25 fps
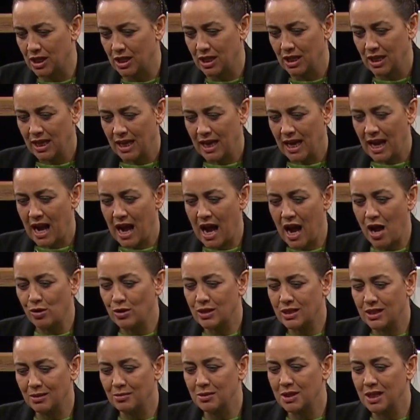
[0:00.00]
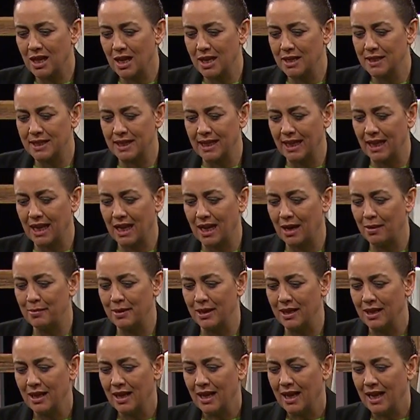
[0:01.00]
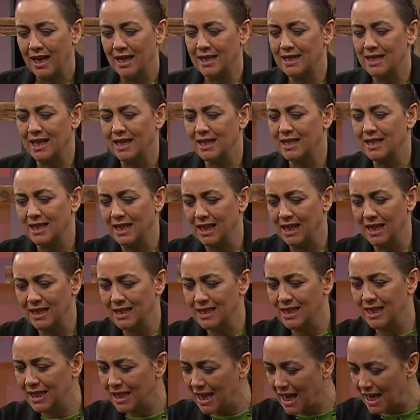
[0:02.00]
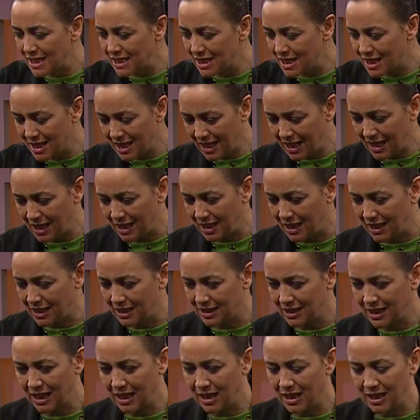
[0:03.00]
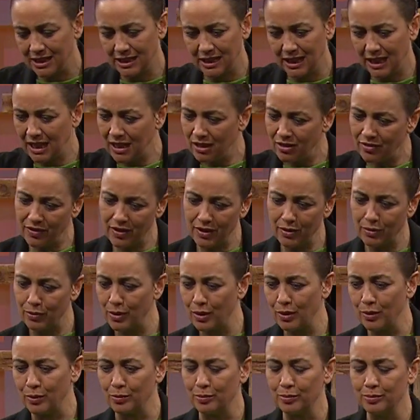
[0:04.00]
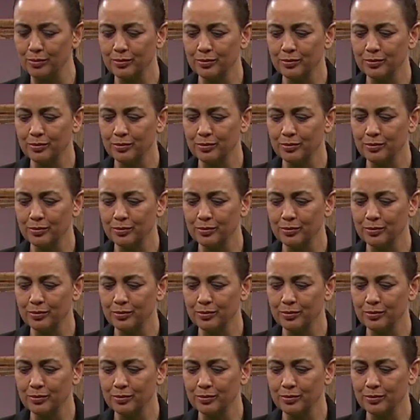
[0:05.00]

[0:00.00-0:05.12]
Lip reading: and how sometimes they come as the last thing. They're at the end of the rope.